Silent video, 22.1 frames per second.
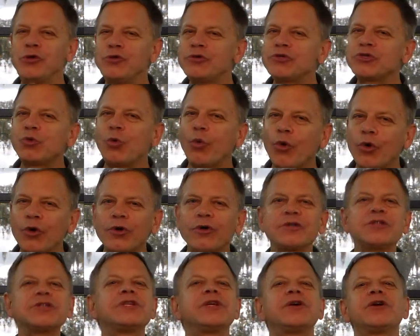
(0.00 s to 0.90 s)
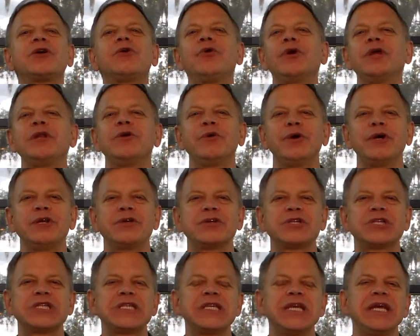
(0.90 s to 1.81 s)
Use words they're going to
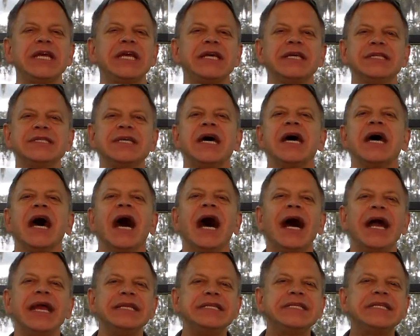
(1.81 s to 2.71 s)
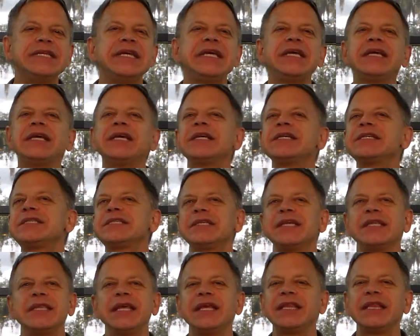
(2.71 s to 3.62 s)
understand,
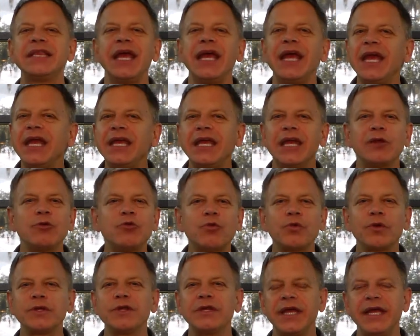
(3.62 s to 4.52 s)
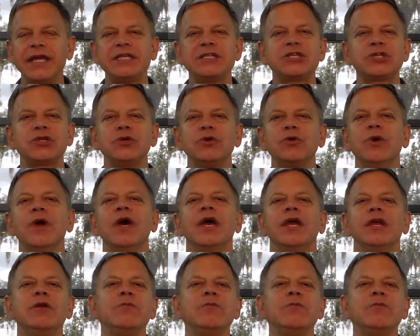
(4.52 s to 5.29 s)
ideas that they can relate to.